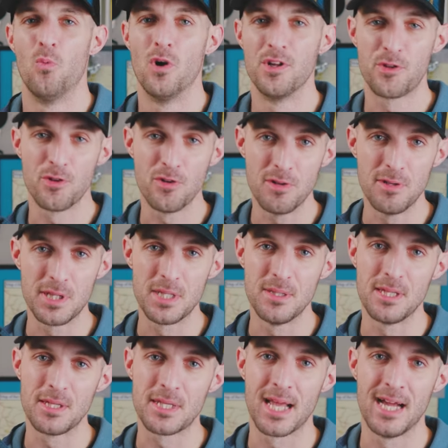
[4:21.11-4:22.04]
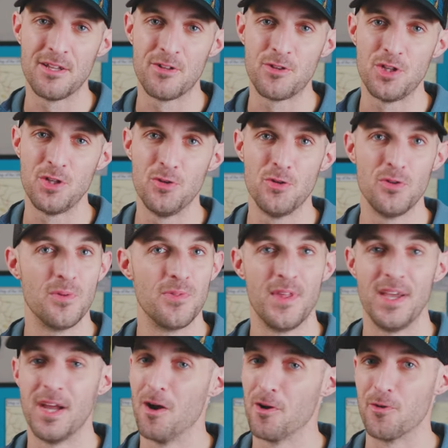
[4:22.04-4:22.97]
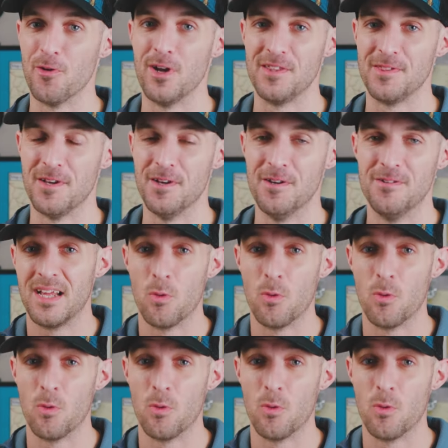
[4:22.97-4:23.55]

Once you're used to this kind of shoe, they are great though.